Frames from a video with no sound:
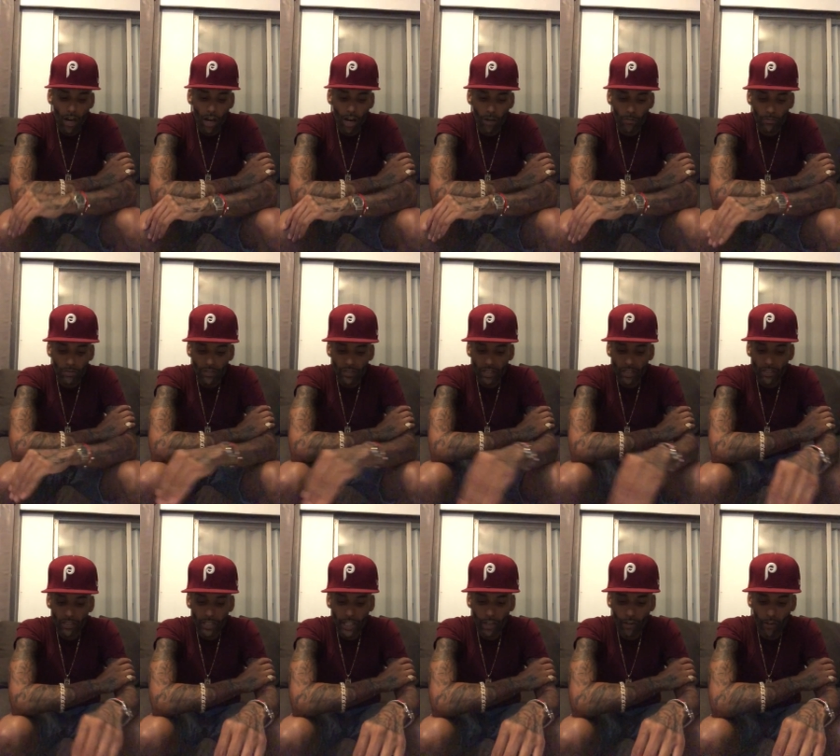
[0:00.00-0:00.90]
hummus
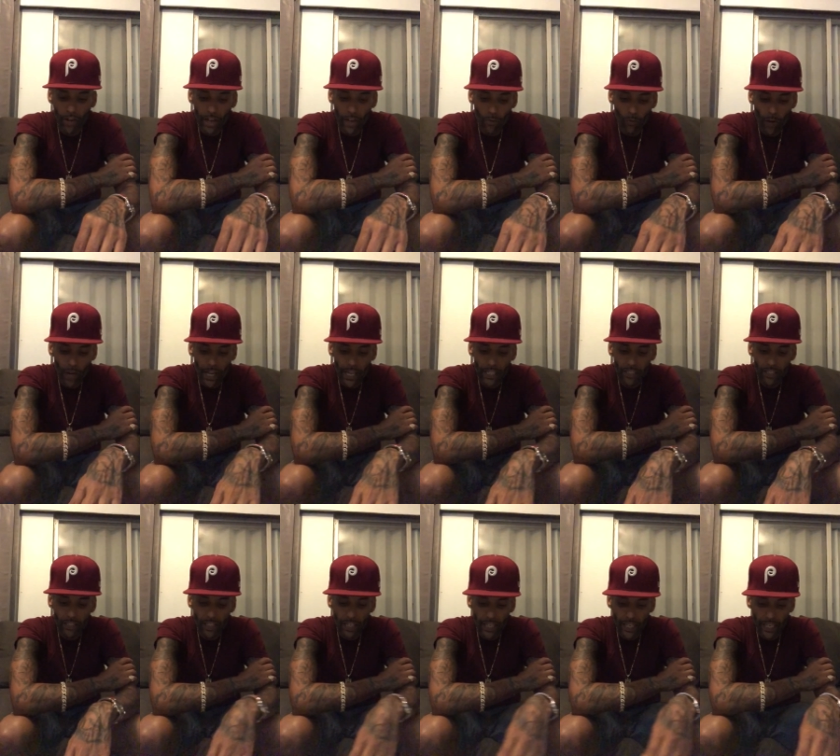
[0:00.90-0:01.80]
is a great
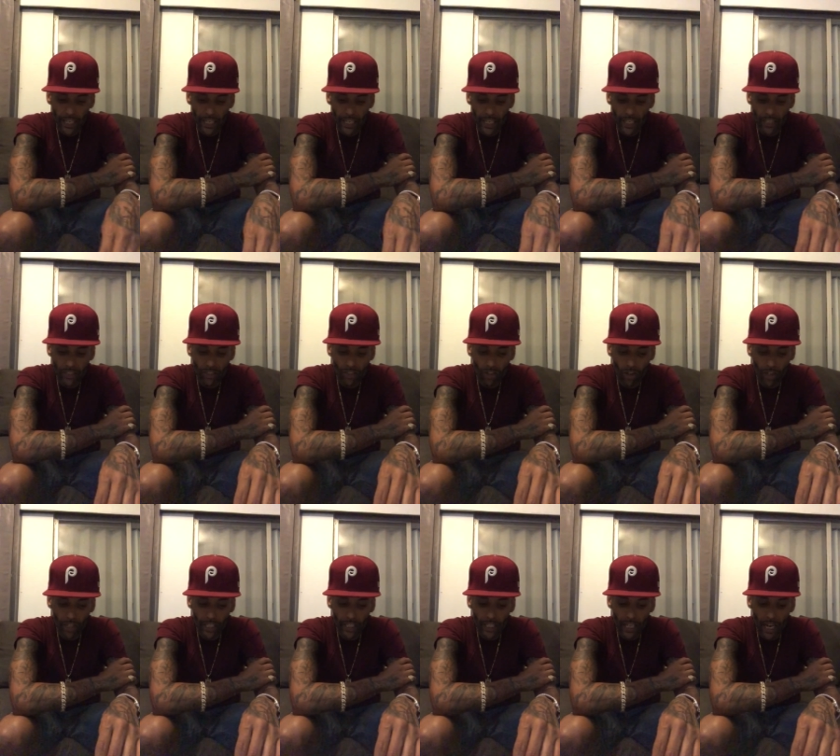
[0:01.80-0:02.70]
way to get
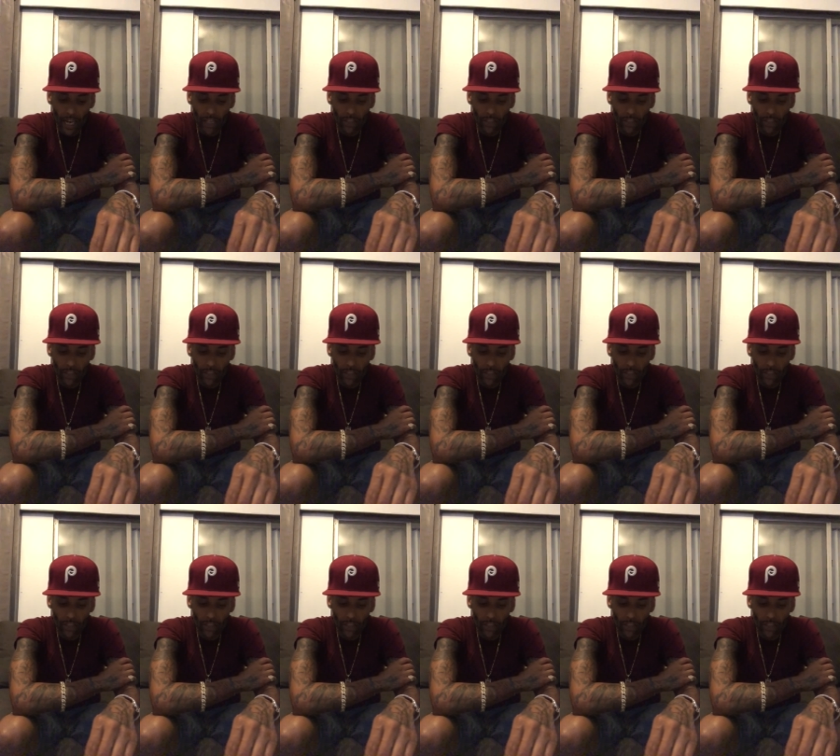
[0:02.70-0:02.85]
started